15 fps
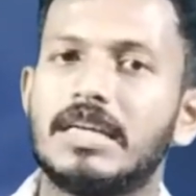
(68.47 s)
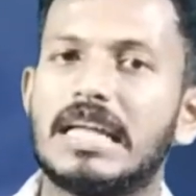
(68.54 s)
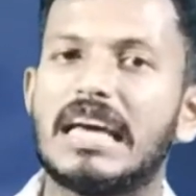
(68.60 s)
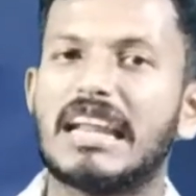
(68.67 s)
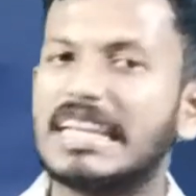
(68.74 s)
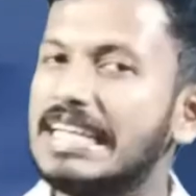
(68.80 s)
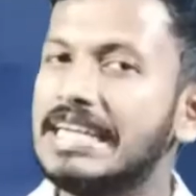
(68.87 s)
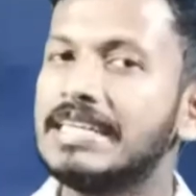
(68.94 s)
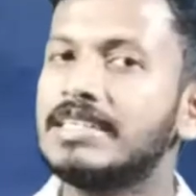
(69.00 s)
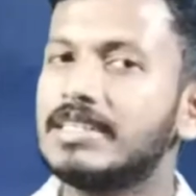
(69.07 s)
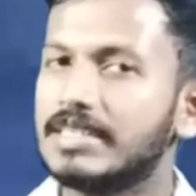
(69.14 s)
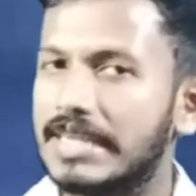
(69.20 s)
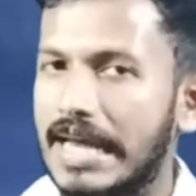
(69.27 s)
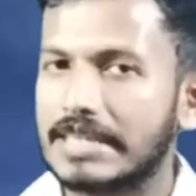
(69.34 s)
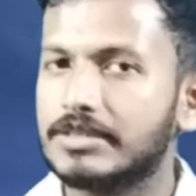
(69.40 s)

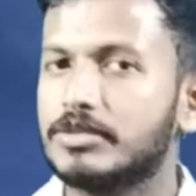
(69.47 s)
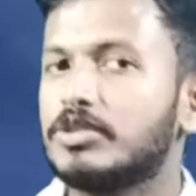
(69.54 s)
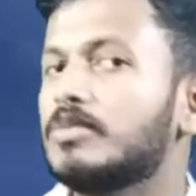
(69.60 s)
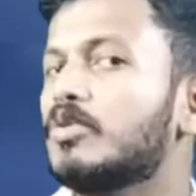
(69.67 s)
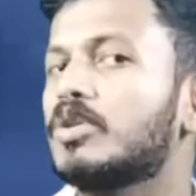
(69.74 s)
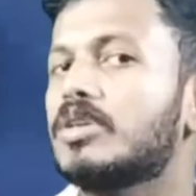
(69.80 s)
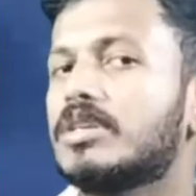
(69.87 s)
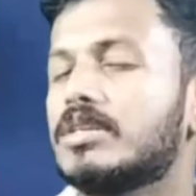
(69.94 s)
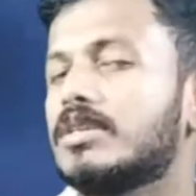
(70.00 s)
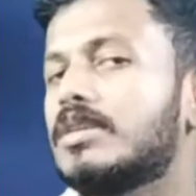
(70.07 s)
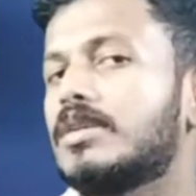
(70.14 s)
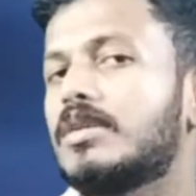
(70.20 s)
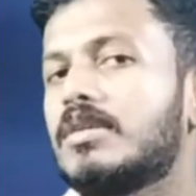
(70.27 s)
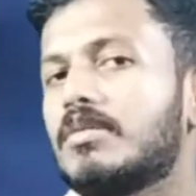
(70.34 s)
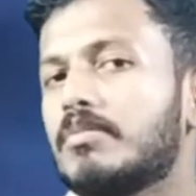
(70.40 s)
read textbook
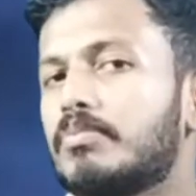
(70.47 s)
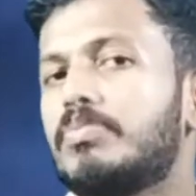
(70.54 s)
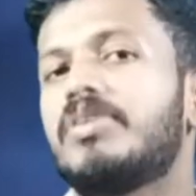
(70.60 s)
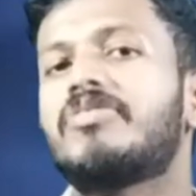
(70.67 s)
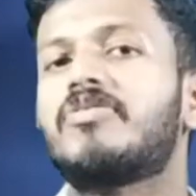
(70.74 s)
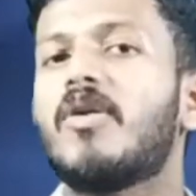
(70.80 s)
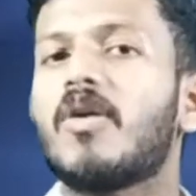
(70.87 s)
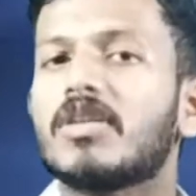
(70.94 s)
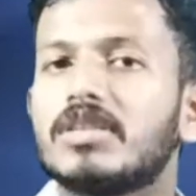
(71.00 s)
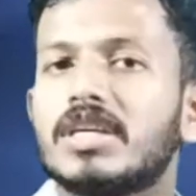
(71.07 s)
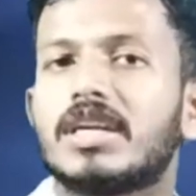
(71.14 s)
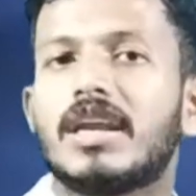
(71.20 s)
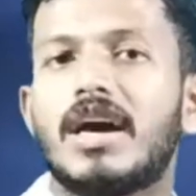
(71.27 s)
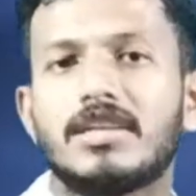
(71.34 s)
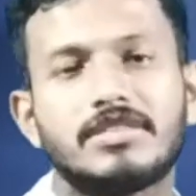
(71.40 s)
before the
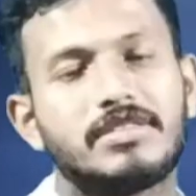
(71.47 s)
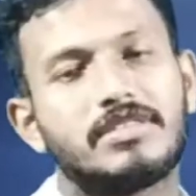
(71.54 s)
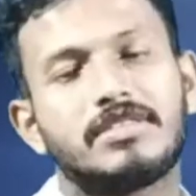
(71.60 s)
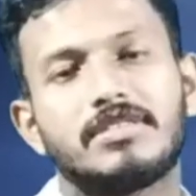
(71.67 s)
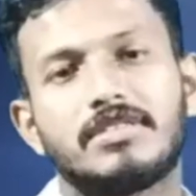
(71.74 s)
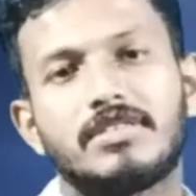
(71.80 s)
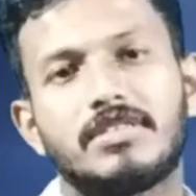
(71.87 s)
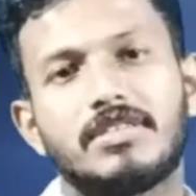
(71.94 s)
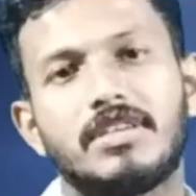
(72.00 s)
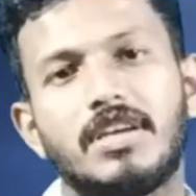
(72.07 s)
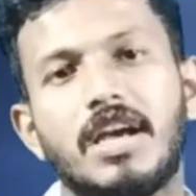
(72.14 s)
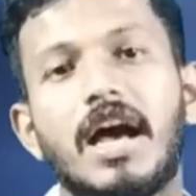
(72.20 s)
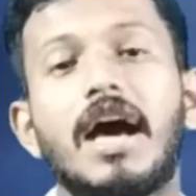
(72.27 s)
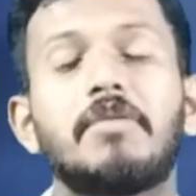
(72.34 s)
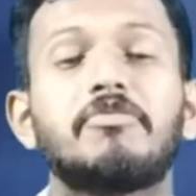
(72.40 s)
class,
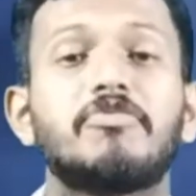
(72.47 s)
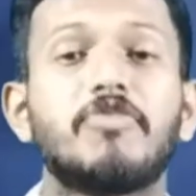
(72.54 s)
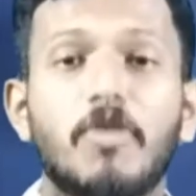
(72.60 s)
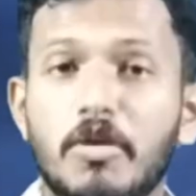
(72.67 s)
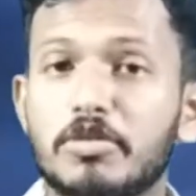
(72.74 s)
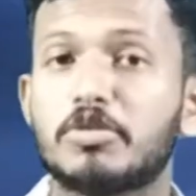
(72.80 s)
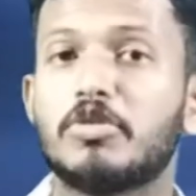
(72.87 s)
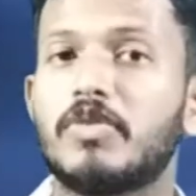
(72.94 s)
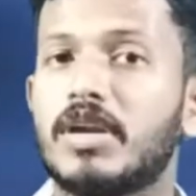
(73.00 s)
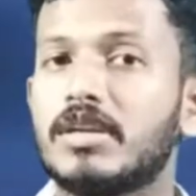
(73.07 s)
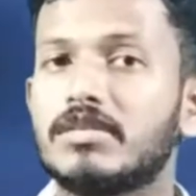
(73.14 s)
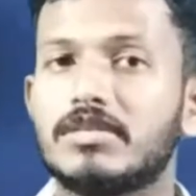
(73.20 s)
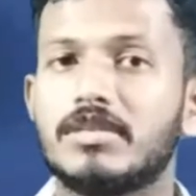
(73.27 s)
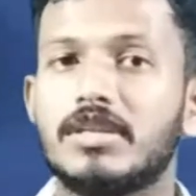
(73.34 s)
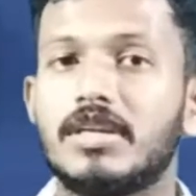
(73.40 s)
and fourth
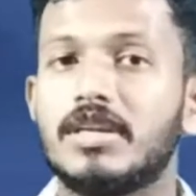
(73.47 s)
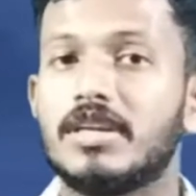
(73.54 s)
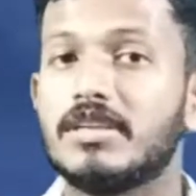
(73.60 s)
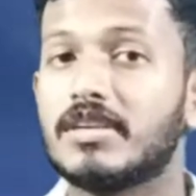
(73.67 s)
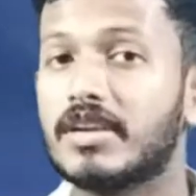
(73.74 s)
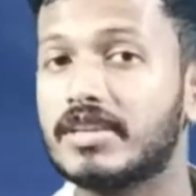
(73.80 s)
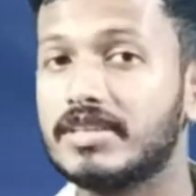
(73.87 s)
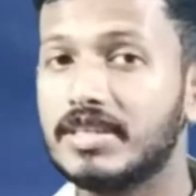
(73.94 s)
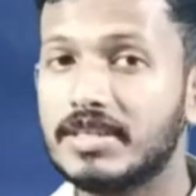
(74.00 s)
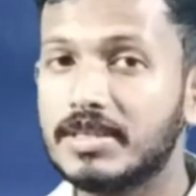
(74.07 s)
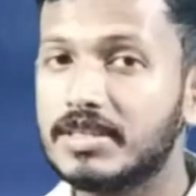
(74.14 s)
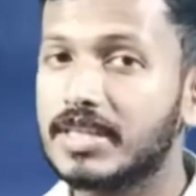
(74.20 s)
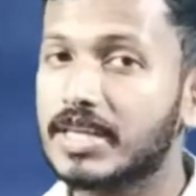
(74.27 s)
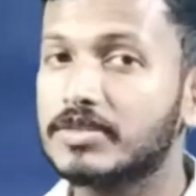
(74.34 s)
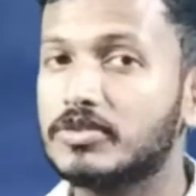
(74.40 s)
one,
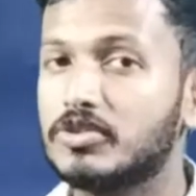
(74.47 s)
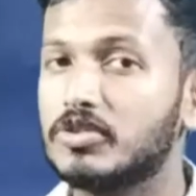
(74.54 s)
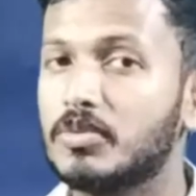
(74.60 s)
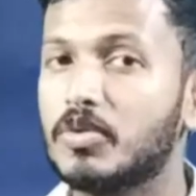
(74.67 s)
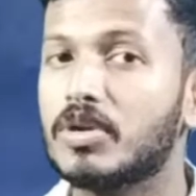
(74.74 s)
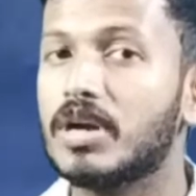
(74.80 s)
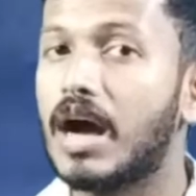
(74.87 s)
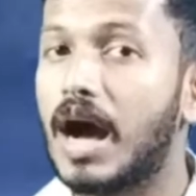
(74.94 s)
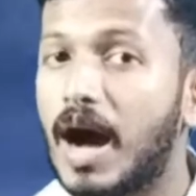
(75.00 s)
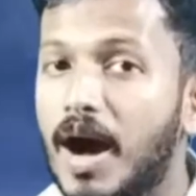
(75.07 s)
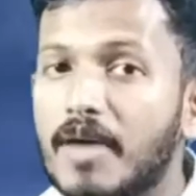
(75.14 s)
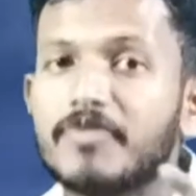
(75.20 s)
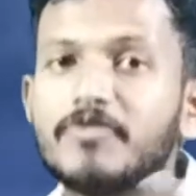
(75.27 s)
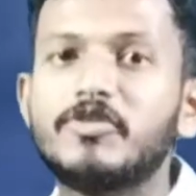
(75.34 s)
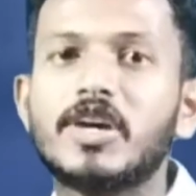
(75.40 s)
read textbook
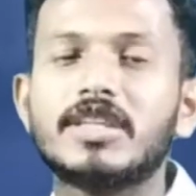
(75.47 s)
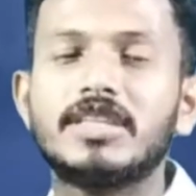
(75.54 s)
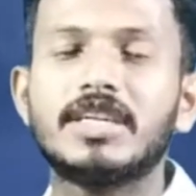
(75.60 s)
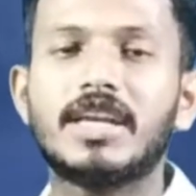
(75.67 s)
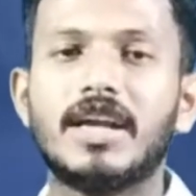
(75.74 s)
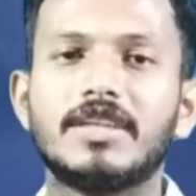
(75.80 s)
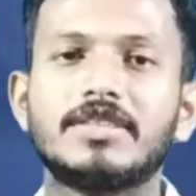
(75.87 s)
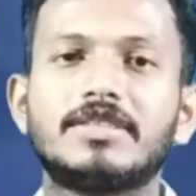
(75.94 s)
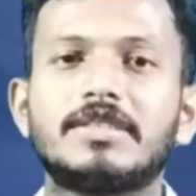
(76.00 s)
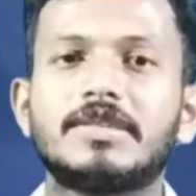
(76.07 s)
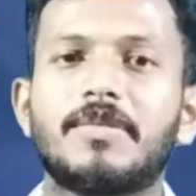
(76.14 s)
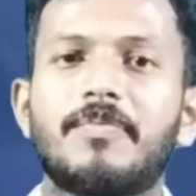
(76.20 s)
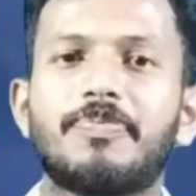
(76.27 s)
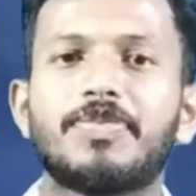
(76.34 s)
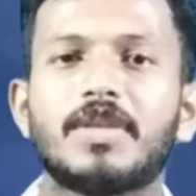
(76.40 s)
after the class.
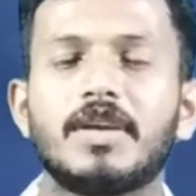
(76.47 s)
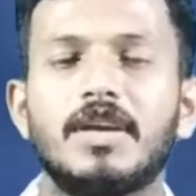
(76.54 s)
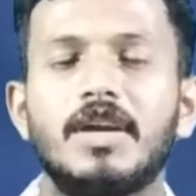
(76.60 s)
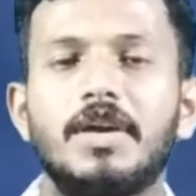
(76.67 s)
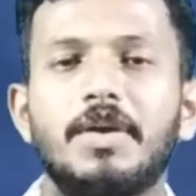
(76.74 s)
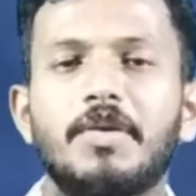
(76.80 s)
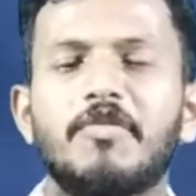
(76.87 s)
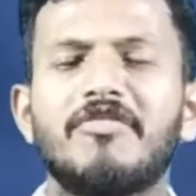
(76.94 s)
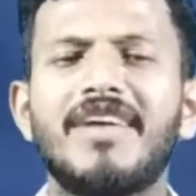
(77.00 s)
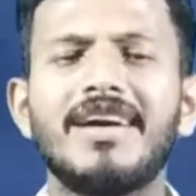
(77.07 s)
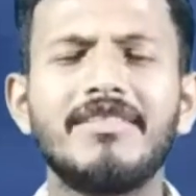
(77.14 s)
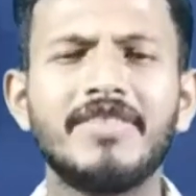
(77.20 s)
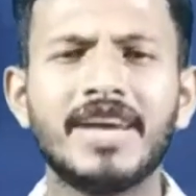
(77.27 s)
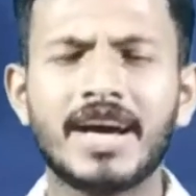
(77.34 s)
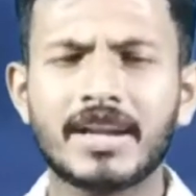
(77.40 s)

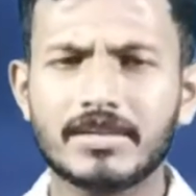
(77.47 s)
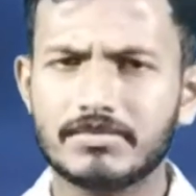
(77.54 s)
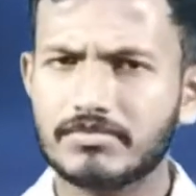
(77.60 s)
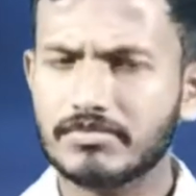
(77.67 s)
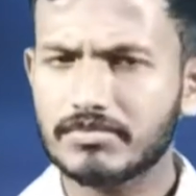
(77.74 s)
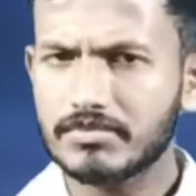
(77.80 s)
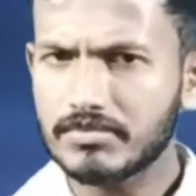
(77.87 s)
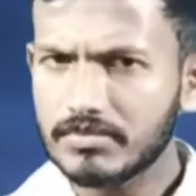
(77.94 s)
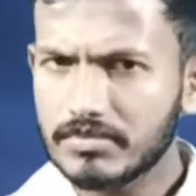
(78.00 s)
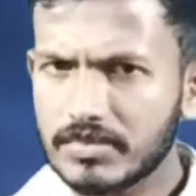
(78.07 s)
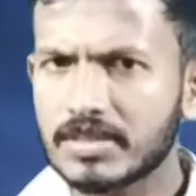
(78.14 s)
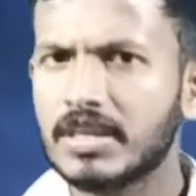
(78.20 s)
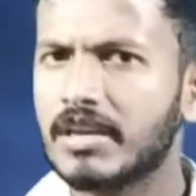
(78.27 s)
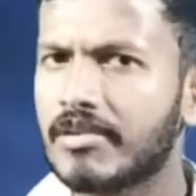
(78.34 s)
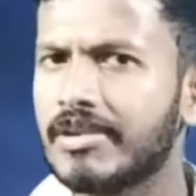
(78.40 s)
While we are
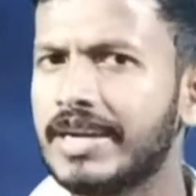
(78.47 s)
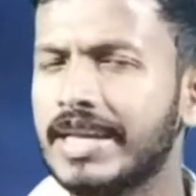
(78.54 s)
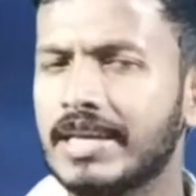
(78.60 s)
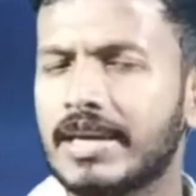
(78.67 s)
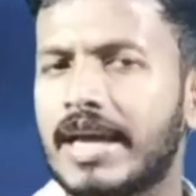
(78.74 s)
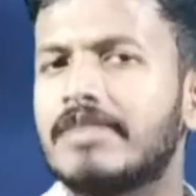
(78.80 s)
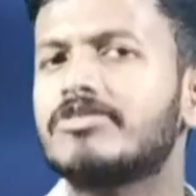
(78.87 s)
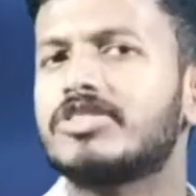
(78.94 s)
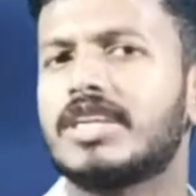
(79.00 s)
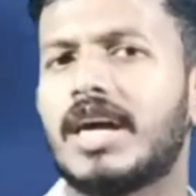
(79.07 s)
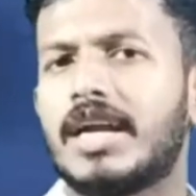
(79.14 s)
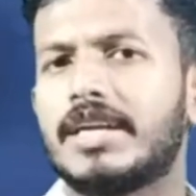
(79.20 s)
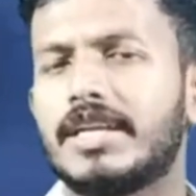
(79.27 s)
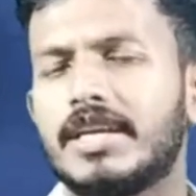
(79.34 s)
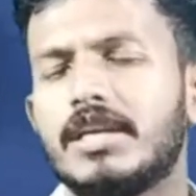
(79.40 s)
reading
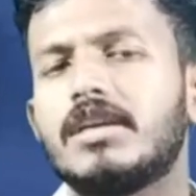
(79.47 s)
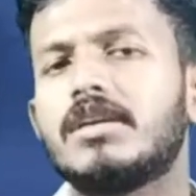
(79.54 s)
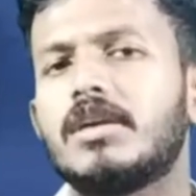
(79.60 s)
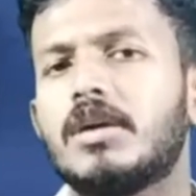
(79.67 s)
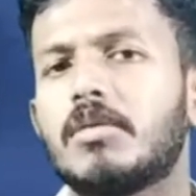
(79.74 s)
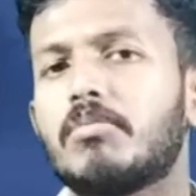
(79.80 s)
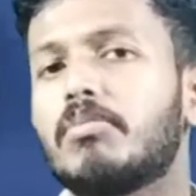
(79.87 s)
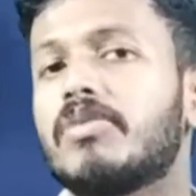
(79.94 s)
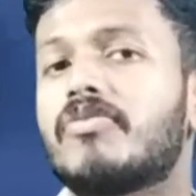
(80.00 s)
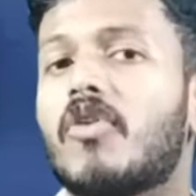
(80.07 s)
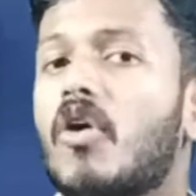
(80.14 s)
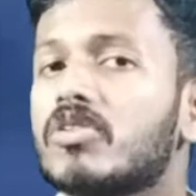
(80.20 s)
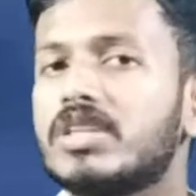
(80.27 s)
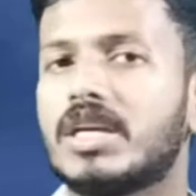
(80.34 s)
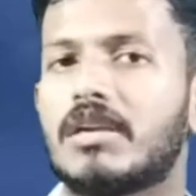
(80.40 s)
NCERT
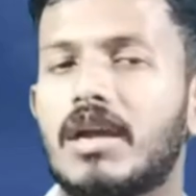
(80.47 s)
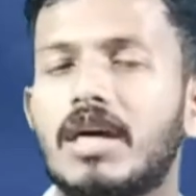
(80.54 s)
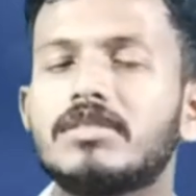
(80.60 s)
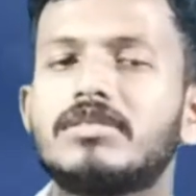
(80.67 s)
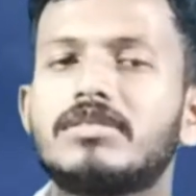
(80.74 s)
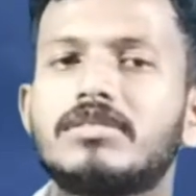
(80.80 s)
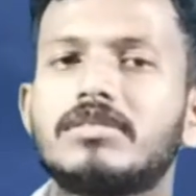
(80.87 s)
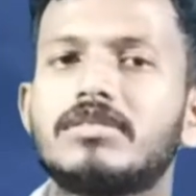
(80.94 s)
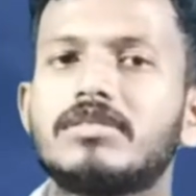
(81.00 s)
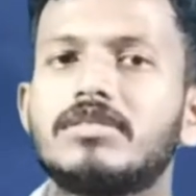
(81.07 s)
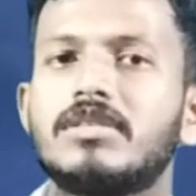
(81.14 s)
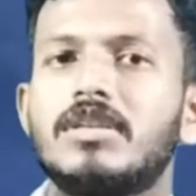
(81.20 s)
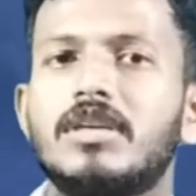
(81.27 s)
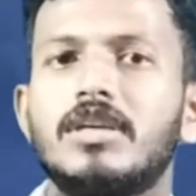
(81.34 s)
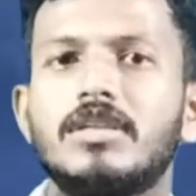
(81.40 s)
before the class,
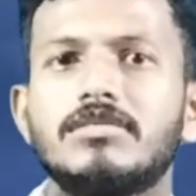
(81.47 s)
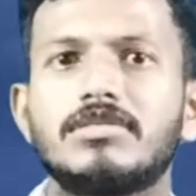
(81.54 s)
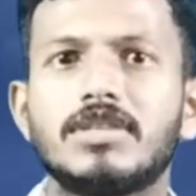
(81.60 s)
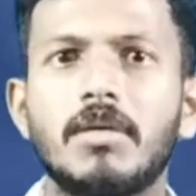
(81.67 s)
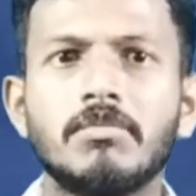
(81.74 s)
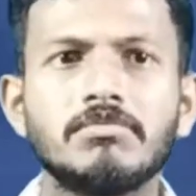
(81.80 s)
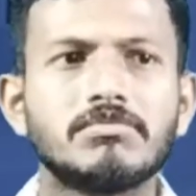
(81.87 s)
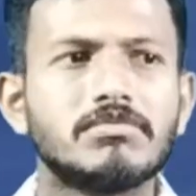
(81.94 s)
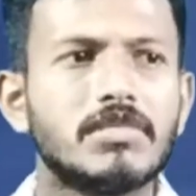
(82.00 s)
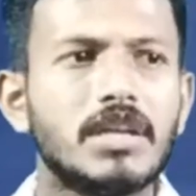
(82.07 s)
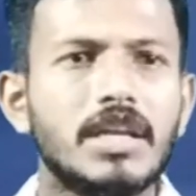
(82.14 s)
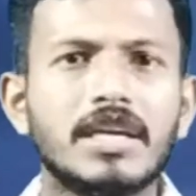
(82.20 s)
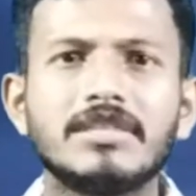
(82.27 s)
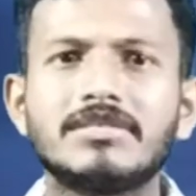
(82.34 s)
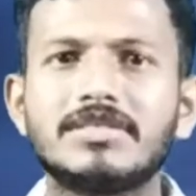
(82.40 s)
some
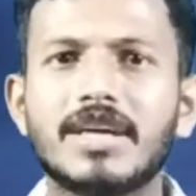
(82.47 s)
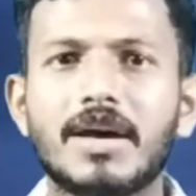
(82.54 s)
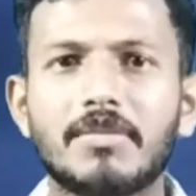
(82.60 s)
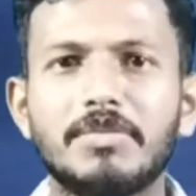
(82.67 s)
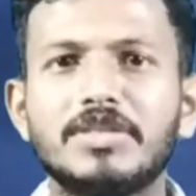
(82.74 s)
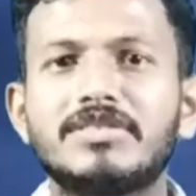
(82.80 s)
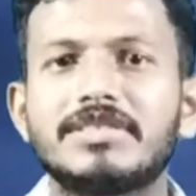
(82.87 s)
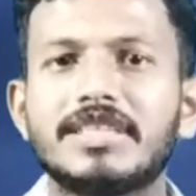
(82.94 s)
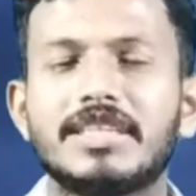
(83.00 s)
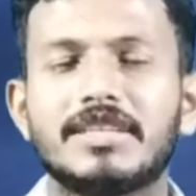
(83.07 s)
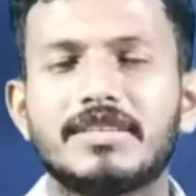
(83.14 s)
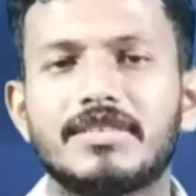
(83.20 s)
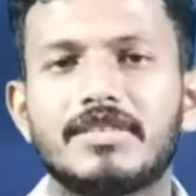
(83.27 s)
links are missing.